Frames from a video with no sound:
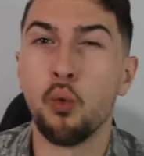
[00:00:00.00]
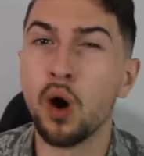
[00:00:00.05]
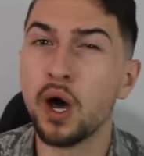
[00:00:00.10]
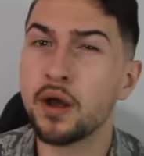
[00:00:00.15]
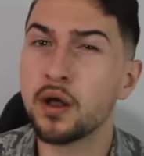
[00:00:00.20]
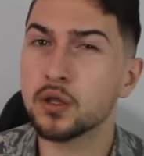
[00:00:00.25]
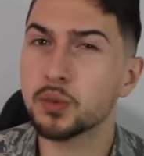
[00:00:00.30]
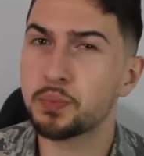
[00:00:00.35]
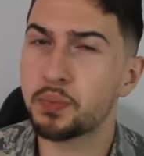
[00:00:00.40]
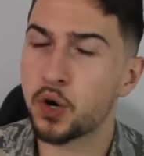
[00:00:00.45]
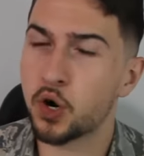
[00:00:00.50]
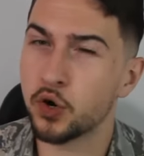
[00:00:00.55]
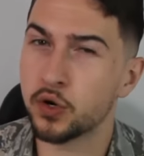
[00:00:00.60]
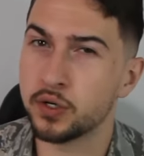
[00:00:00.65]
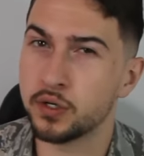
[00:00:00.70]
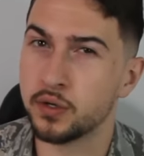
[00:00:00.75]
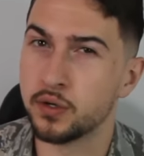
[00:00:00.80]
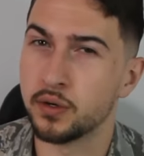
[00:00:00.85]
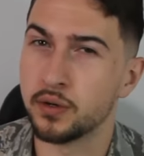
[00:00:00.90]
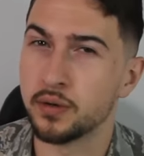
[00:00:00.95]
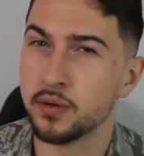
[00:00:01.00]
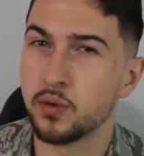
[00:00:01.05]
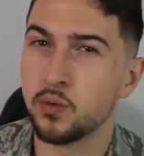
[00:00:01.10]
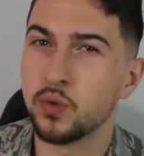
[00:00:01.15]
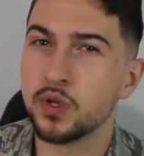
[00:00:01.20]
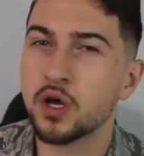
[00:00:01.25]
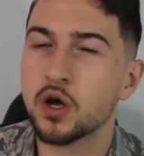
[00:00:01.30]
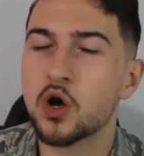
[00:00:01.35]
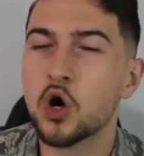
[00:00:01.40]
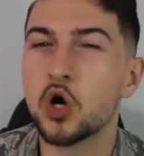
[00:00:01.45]
Why not partner
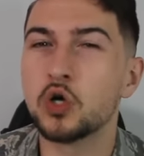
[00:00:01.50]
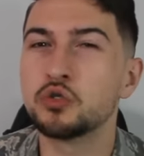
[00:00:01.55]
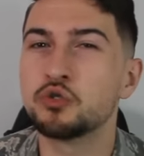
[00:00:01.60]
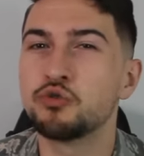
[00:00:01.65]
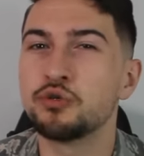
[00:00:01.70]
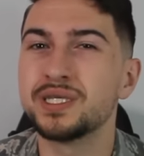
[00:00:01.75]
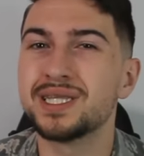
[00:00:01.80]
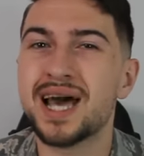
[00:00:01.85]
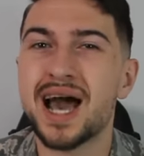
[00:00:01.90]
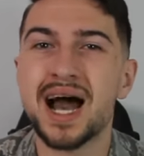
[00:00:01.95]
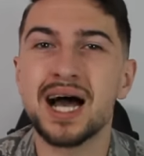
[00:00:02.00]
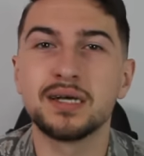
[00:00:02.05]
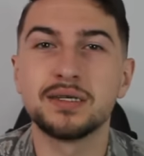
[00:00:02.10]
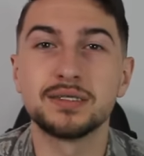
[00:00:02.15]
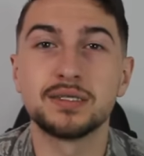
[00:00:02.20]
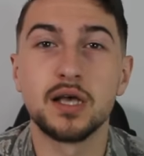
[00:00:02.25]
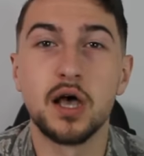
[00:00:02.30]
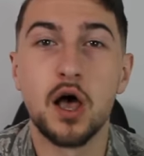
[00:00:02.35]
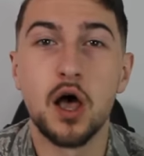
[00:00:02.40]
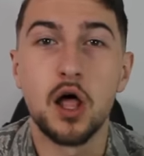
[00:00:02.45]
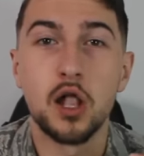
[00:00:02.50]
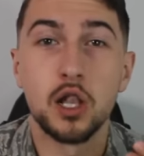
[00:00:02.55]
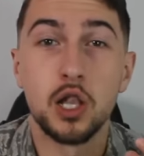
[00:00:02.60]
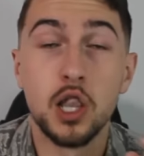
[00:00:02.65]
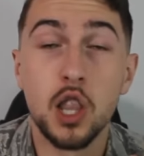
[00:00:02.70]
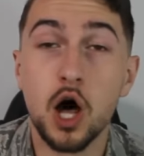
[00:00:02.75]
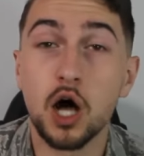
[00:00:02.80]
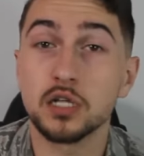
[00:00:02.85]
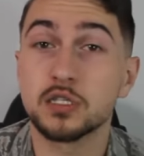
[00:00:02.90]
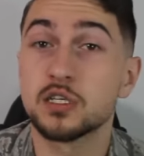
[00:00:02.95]
with a country that has
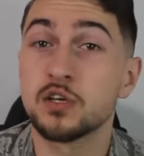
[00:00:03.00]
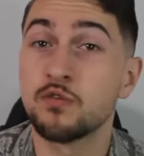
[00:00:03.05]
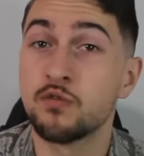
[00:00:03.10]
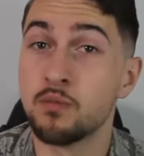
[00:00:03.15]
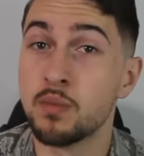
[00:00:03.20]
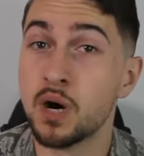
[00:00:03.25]
lots of